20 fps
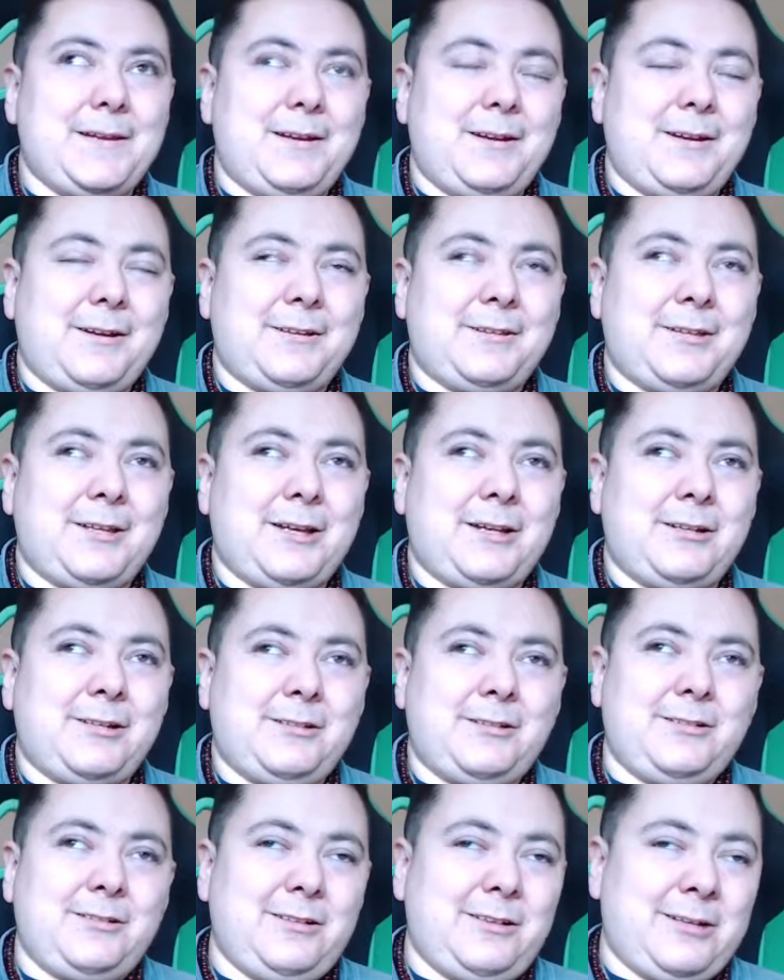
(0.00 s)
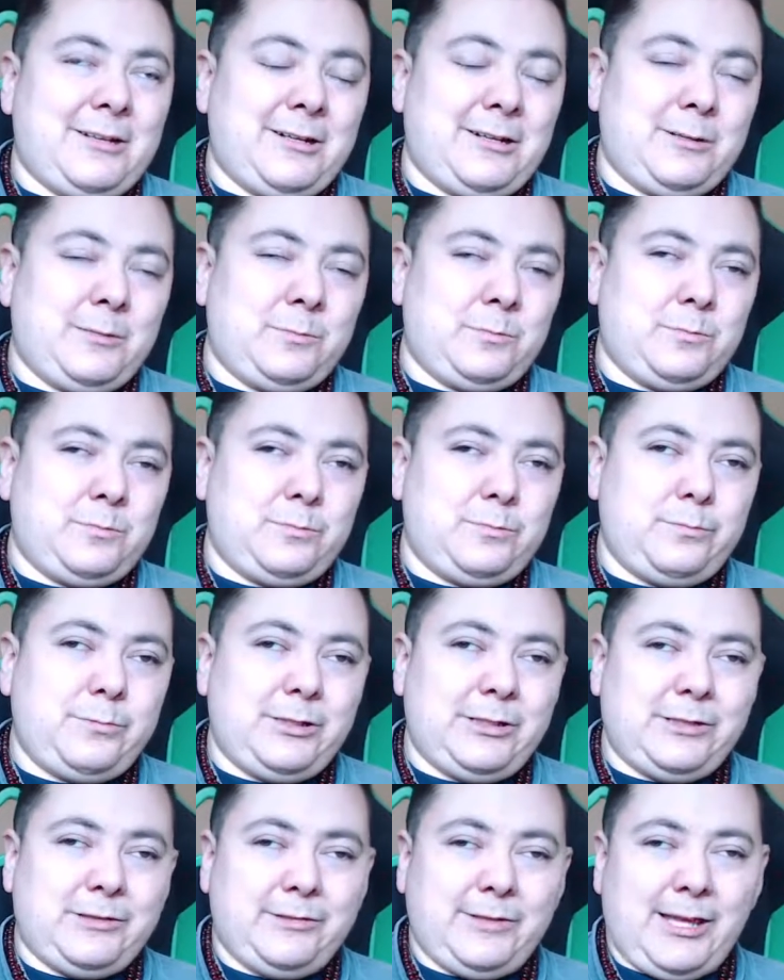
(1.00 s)
And then, um, you
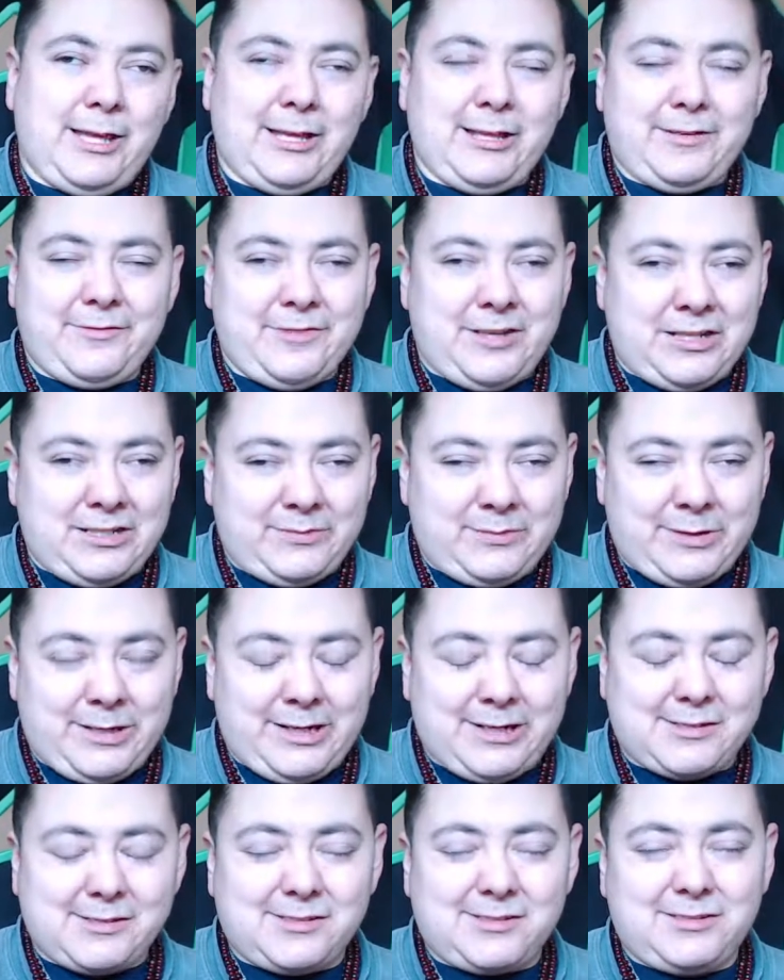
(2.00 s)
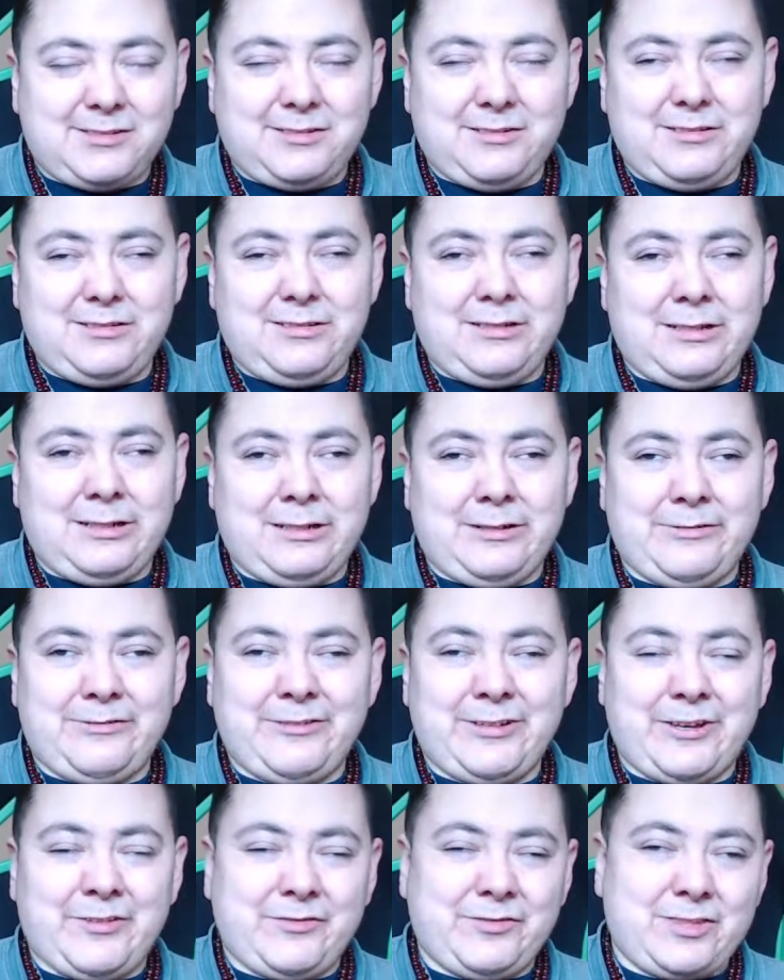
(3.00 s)
know, negative aspects, you know, if
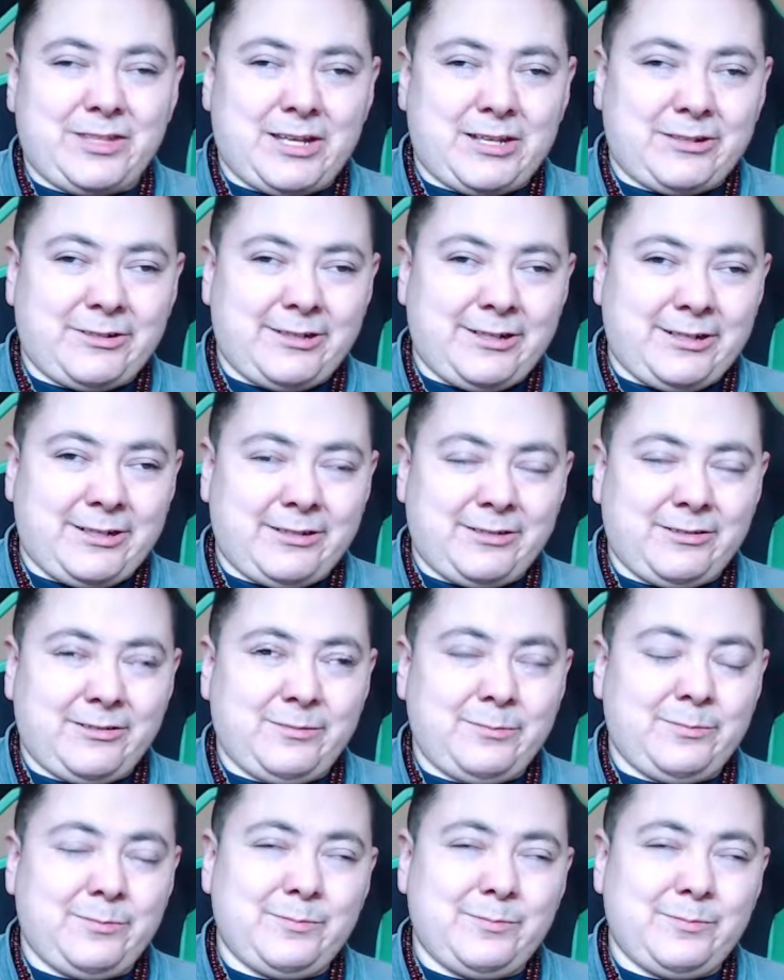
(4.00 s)
you have Saturn here,